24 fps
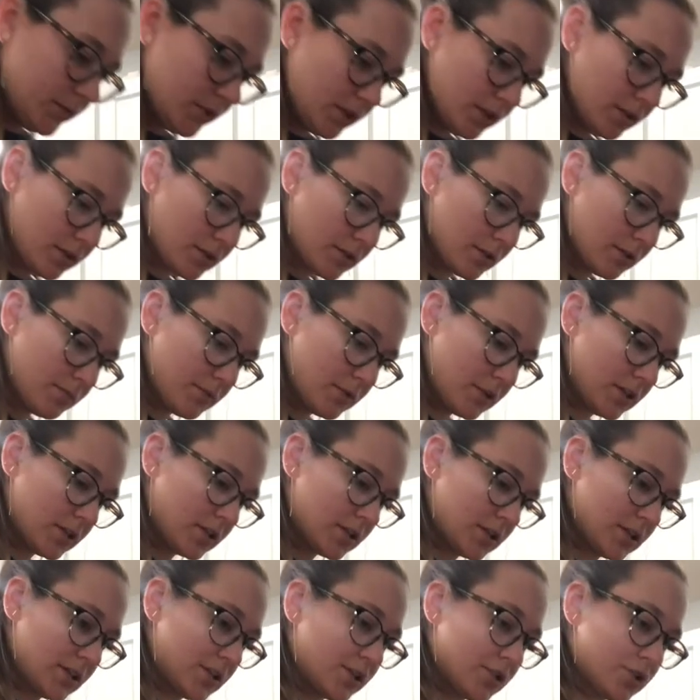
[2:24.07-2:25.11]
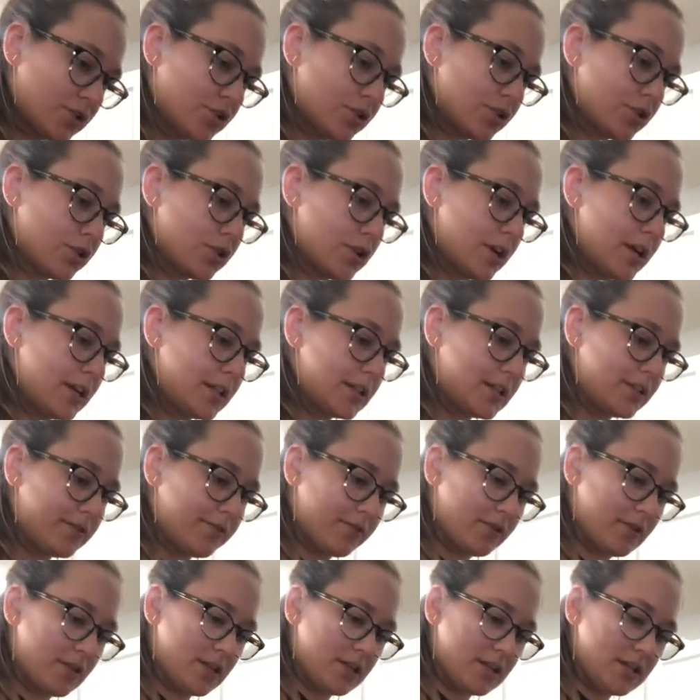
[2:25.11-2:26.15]
So I'm gonna just
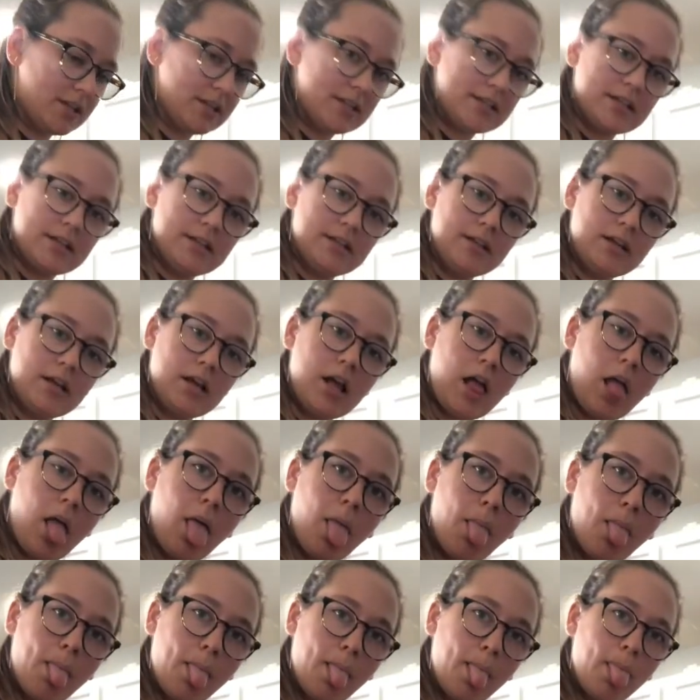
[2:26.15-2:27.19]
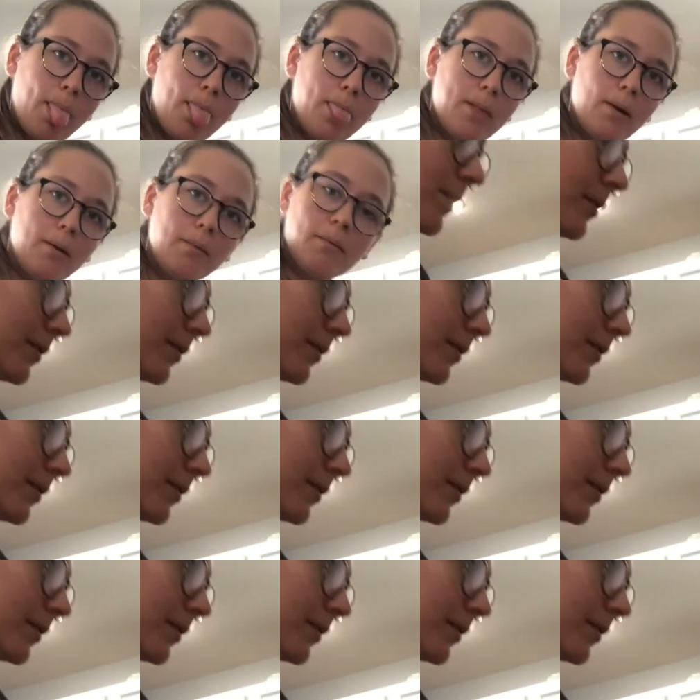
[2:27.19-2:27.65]
transfer this. Boop.